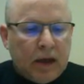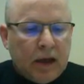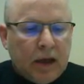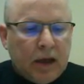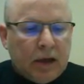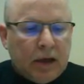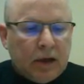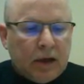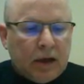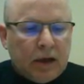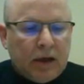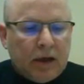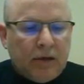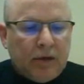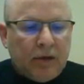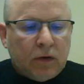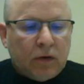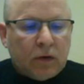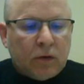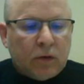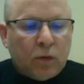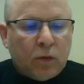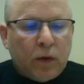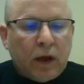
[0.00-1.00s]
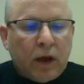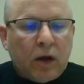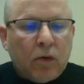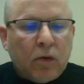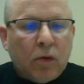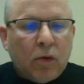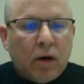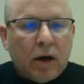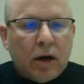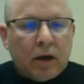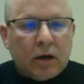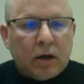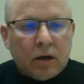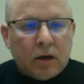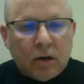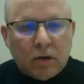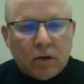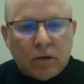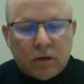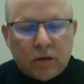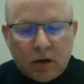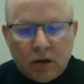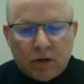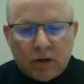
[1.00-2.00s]
if you're in week 1,
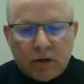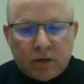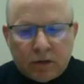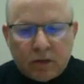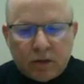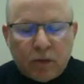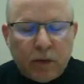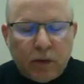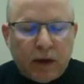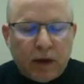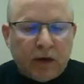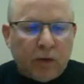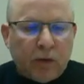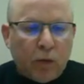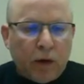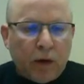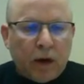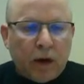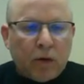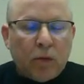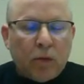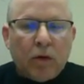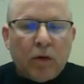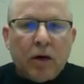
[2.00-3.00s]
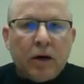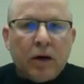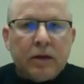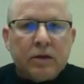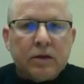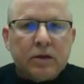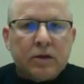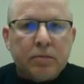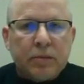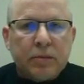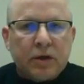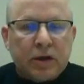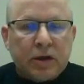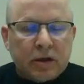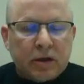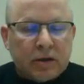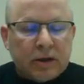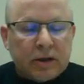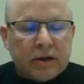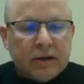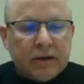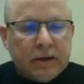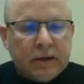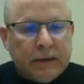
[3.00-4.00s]
go through week 1's
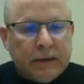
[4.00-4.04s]
materials,